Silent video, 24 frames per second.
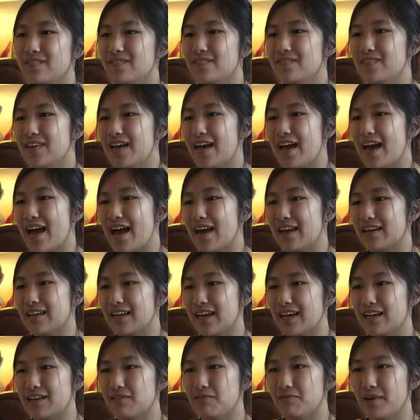But I
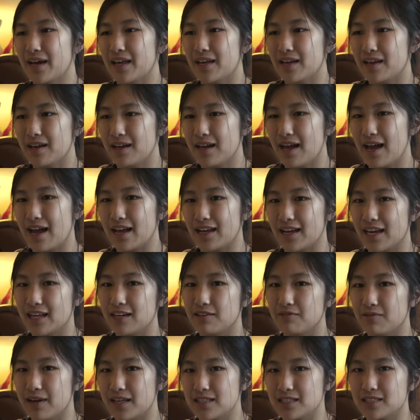kind of went
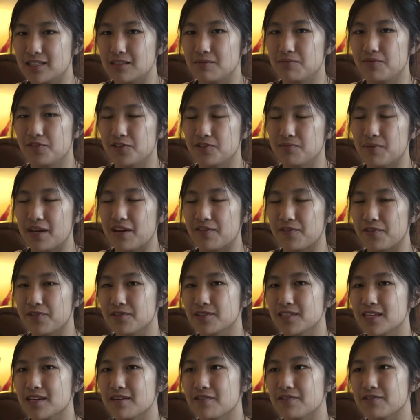to my
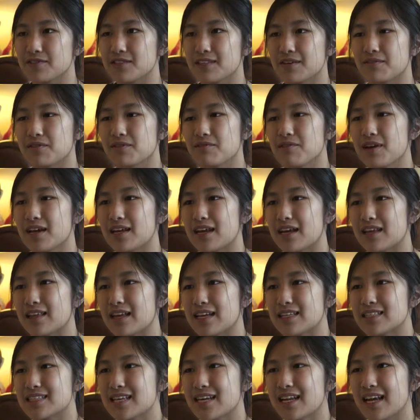first day of 7th grade and
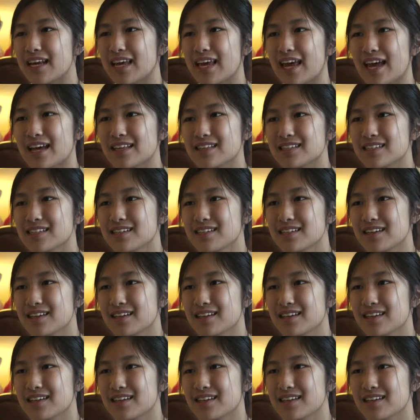I said I can't.